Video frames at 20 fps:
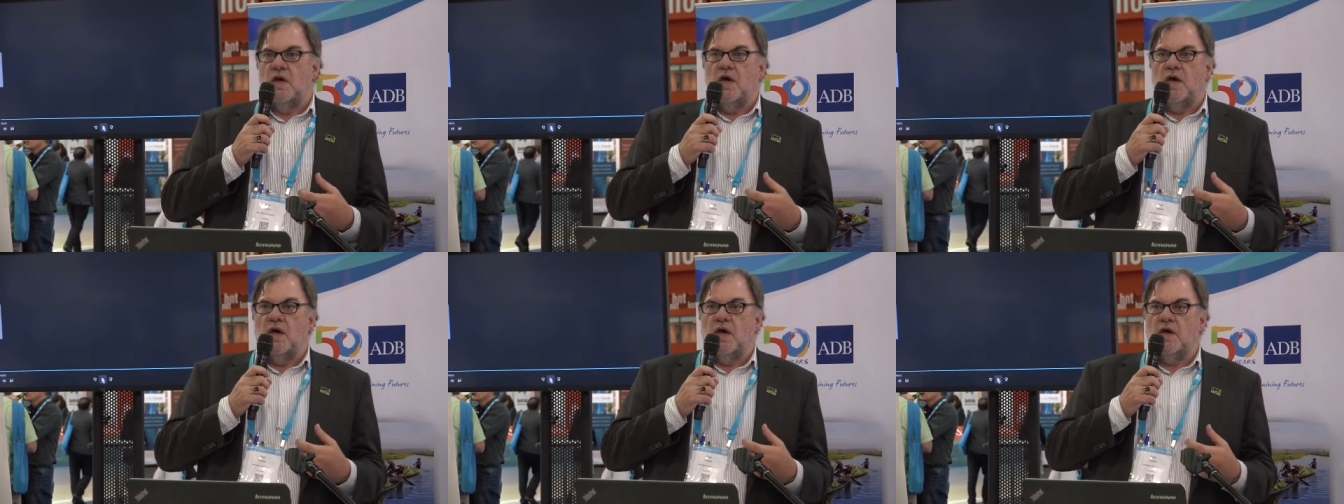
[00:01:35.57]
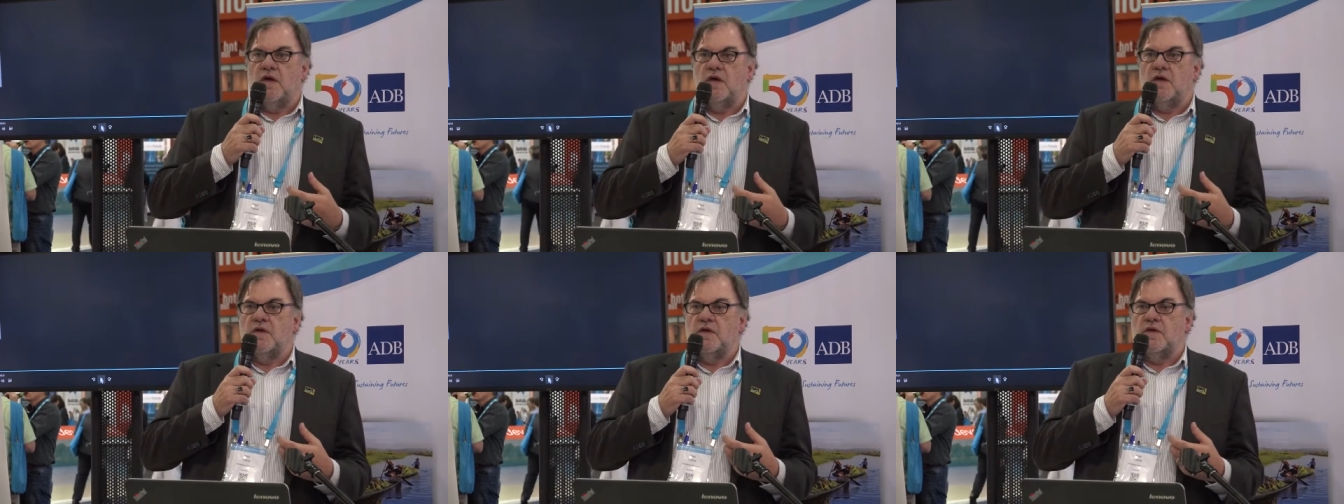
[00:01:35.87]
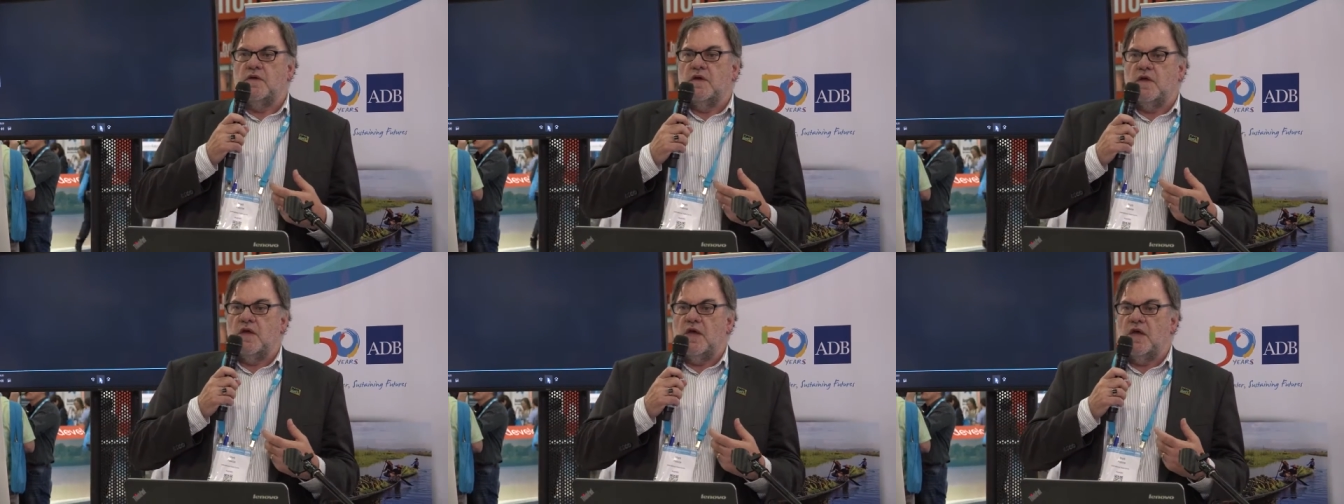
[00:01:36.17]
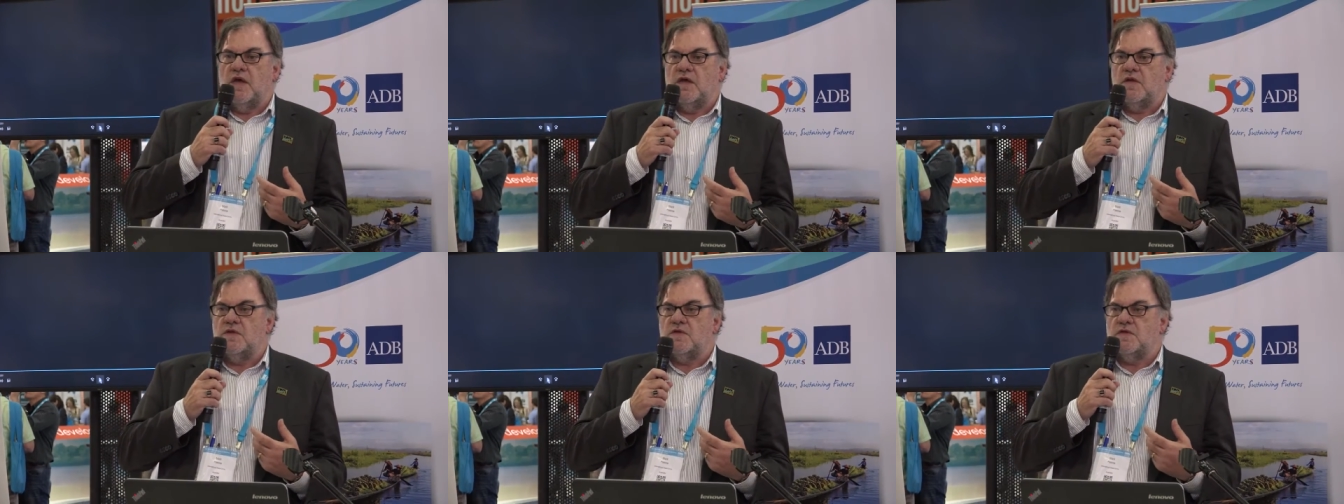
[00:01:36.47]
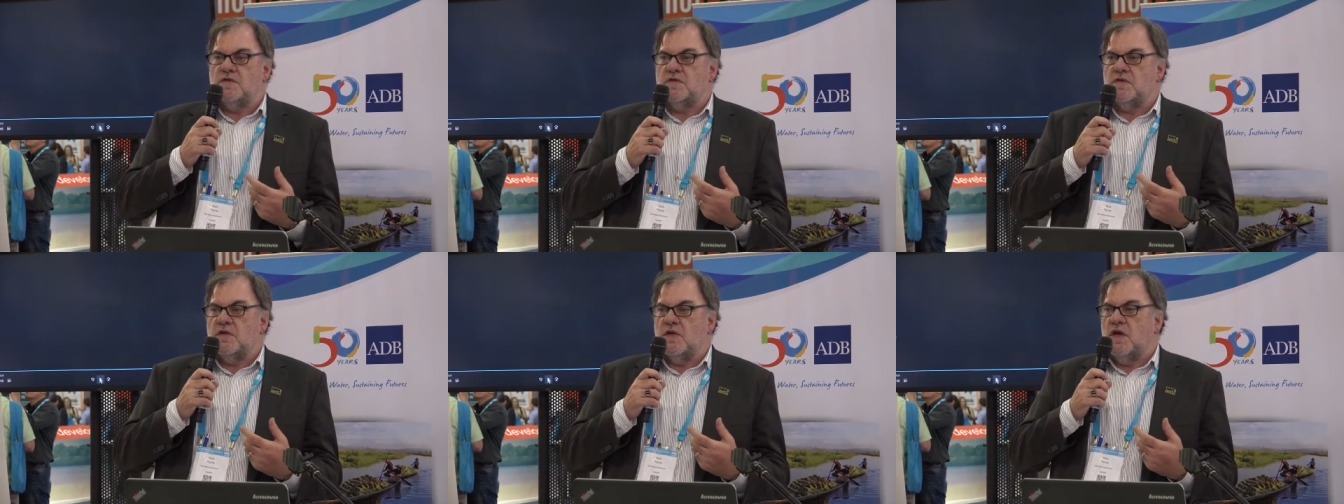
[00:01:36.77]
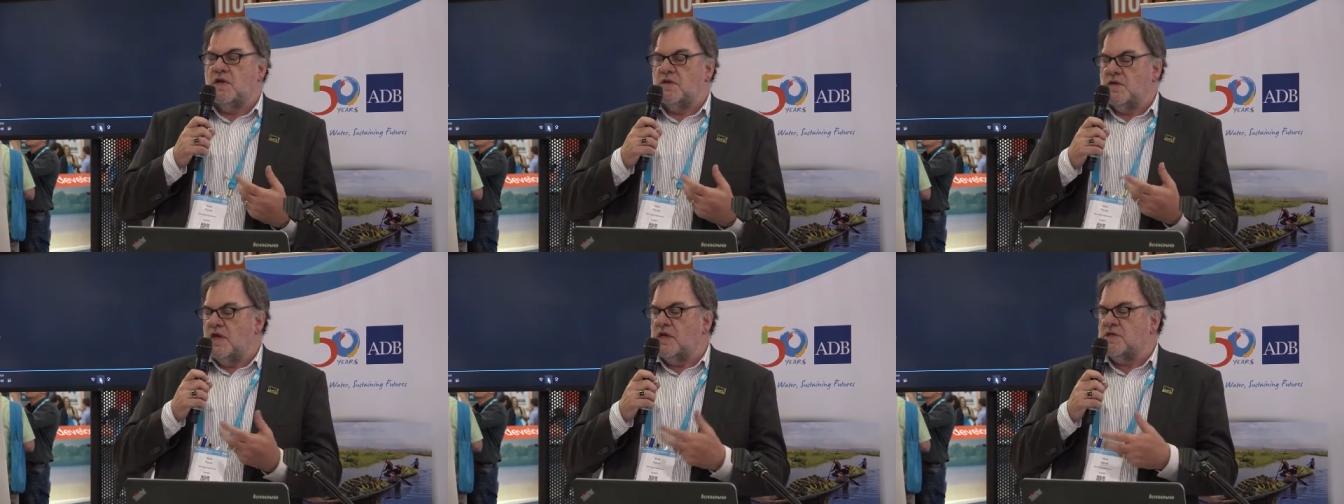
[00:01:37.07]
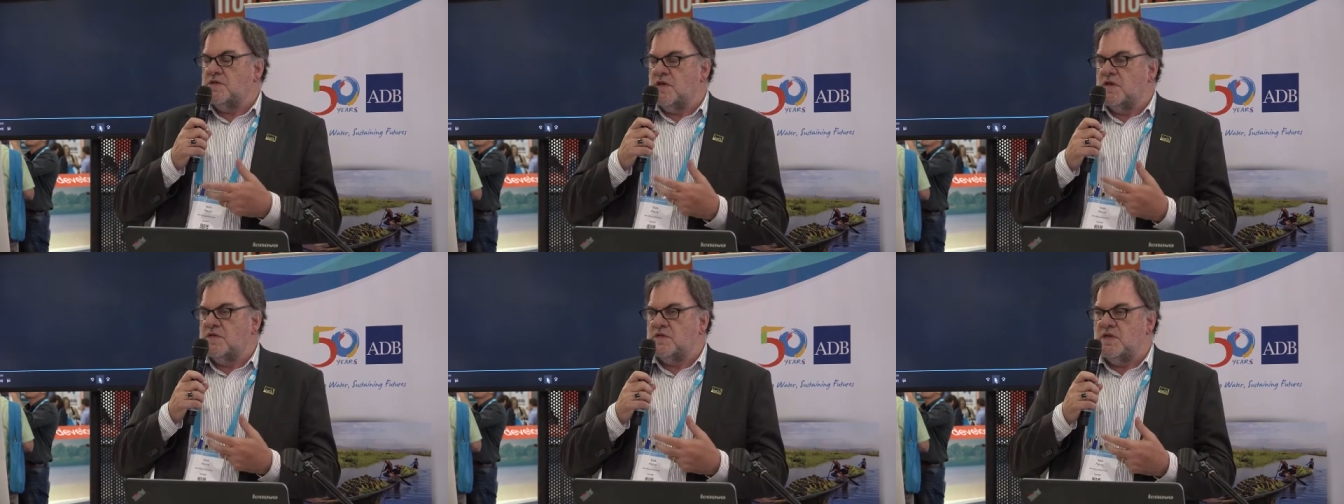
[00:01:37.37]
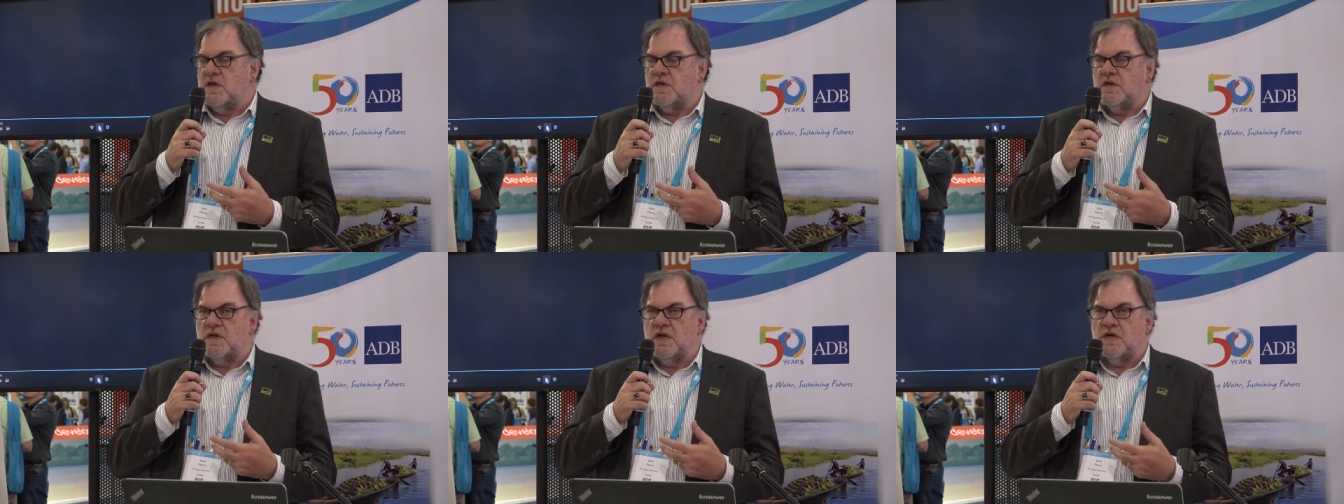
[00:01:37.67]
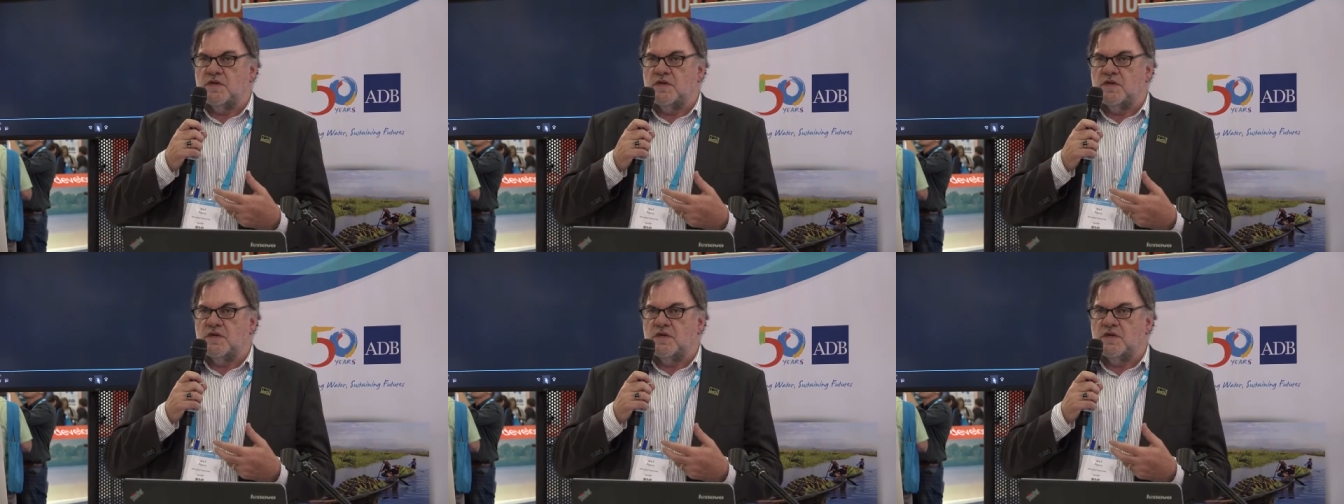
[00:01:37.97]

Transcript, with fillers: and as I said,